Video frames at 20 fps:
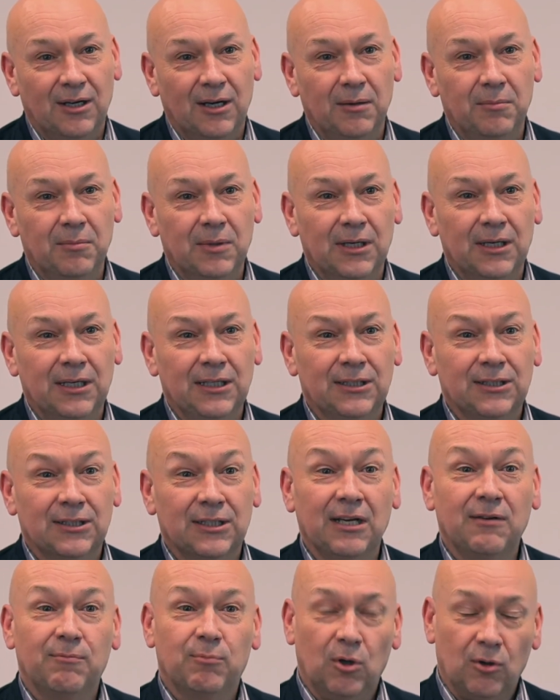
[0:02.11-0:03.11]
I'm a
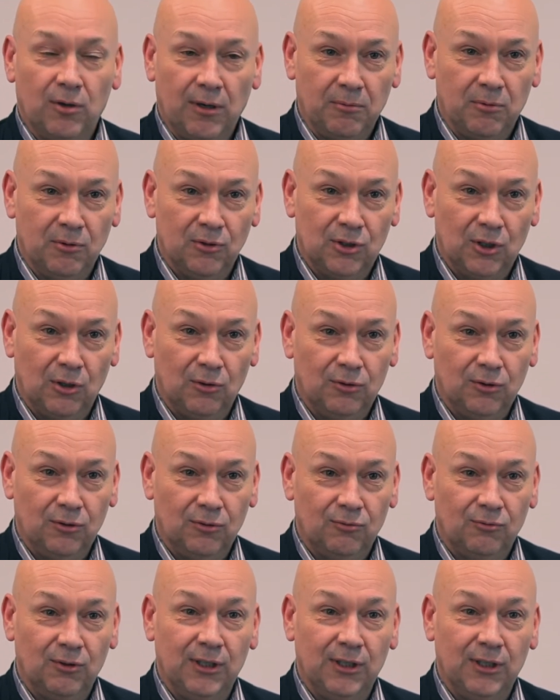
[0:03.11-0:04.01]
safe program consultant,